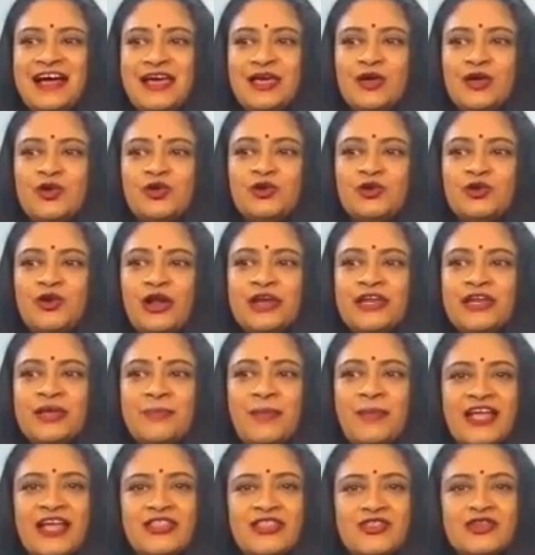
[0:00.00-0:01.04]
I could not
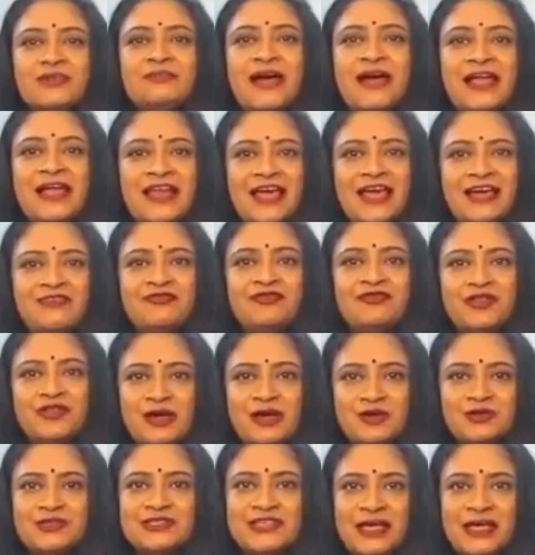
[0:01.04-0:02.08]
imagine my life
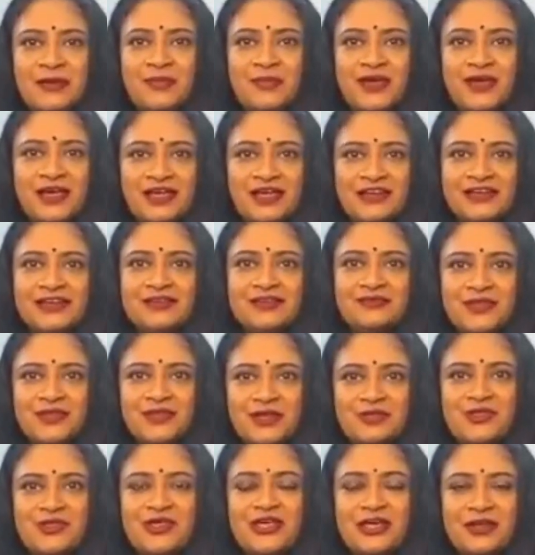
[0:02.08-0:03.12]
without Sabia in it,
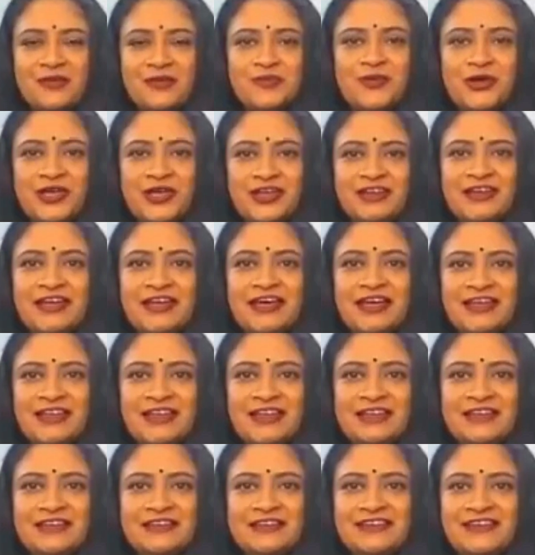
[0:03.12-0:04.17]
without Share a Book India
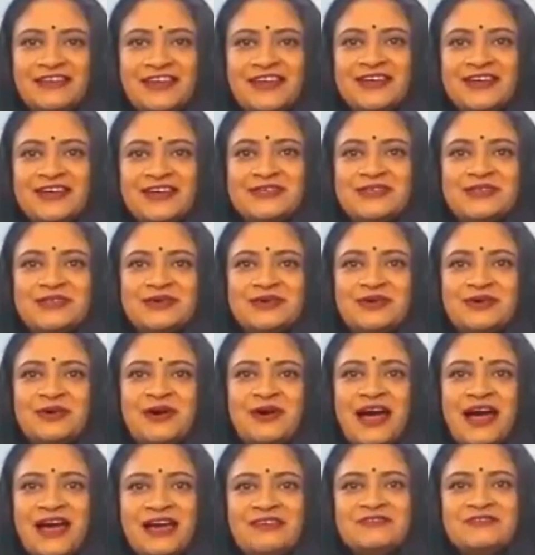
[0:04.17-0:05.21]
in it. So
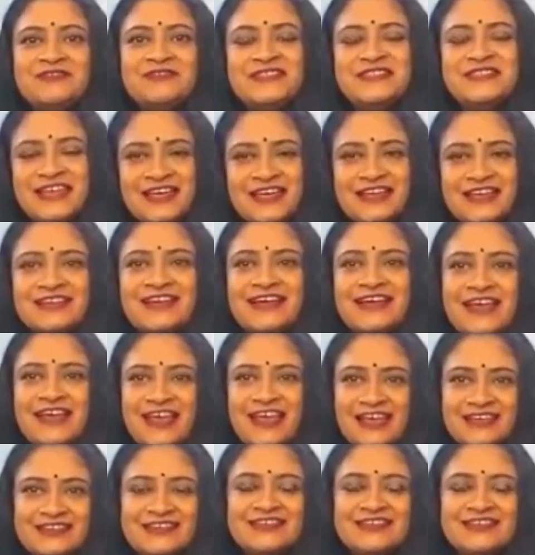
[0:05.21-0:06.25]
I have stayed
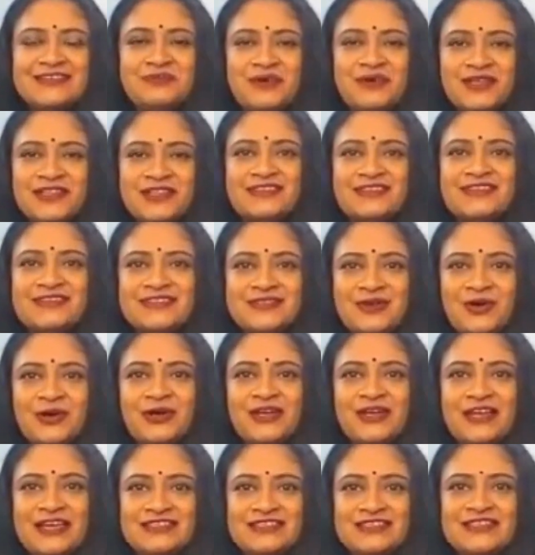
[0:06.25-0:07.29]
connected with this
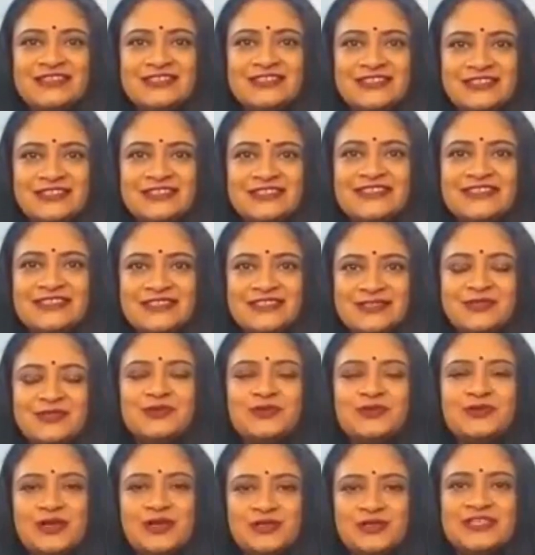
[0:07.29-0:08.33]
organization since
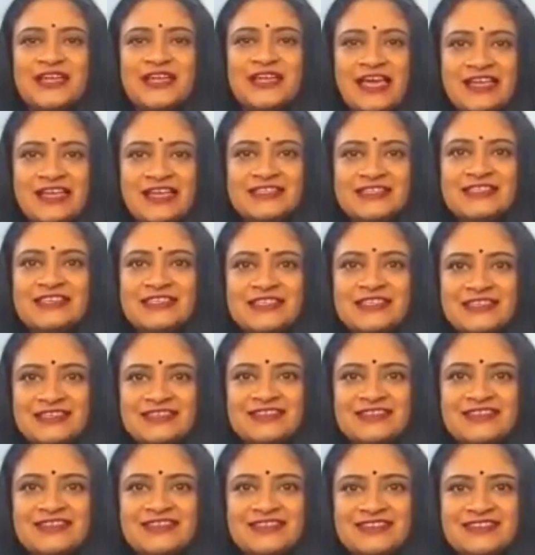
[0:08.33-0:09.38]

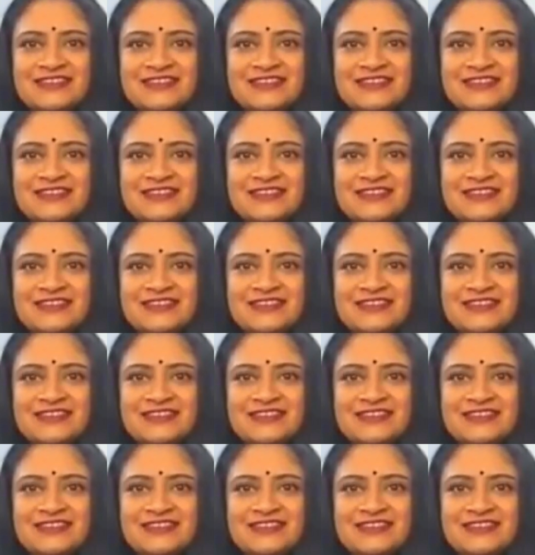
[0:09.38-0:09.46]
2019.